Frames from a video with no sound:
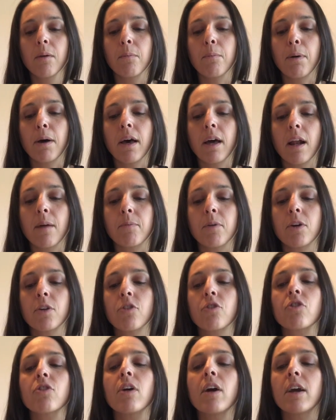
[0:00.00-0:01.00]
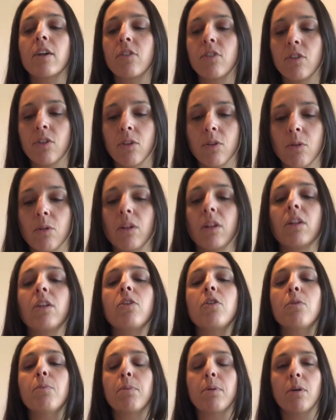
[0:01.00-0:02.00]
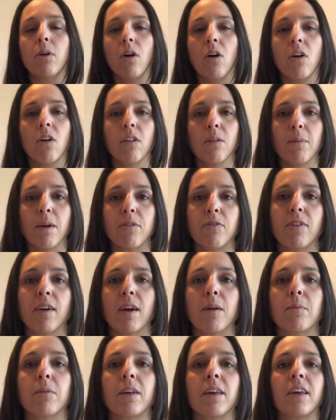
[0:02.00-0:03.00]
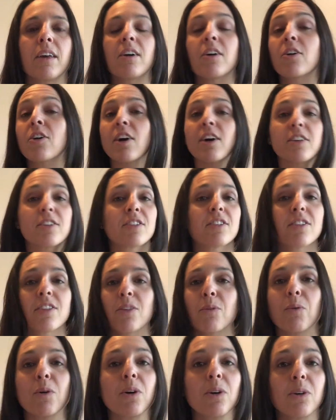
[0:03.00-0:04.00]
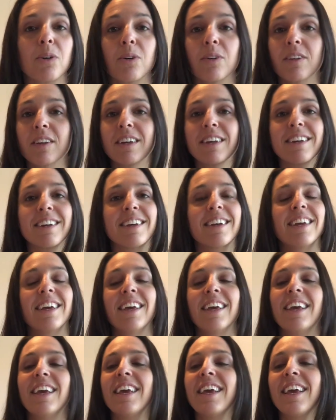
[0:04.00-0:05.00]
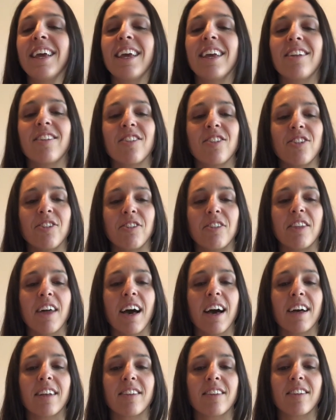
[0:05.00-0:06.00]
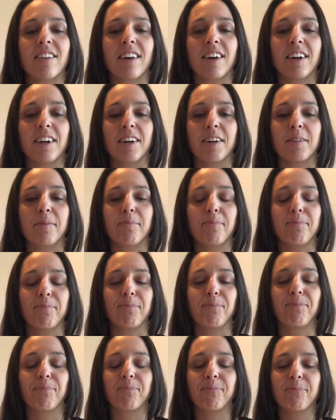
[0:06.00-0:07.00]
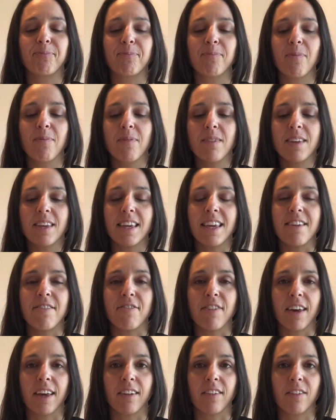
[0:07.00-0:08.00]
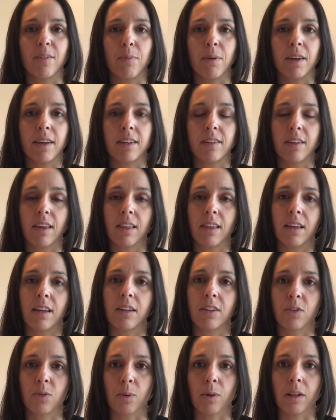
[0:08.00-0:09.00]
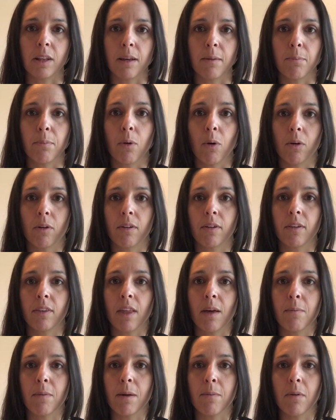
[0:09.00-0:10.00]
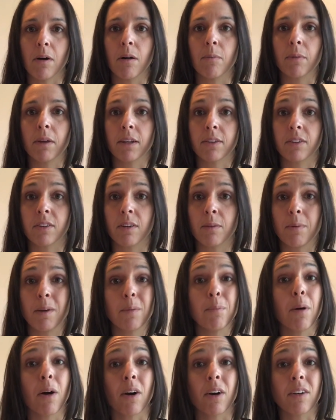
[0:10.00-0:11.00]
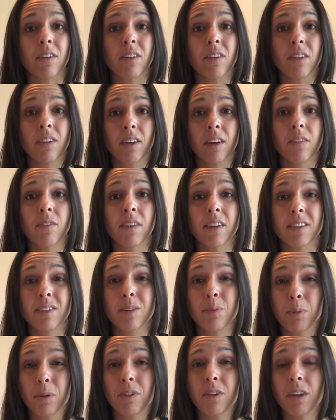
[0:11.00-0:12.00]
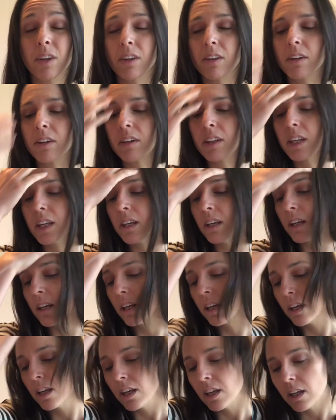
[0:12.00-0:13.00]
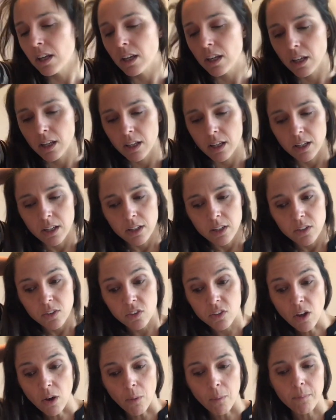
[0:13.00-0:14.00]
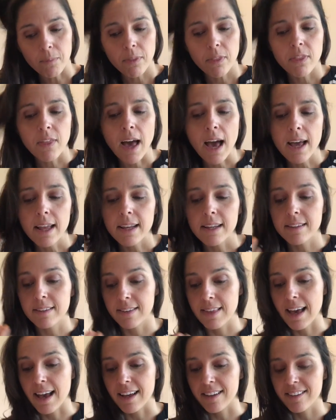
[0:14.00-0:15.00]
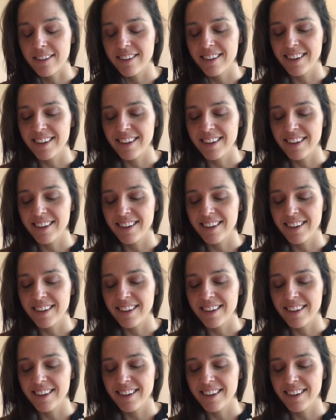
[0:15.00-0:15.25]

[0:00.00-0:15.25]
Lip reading: But I'm going to try to loop all of my family across the world into that event, because I think it's really important that my mom gets to be a part of this particularly. So that is that.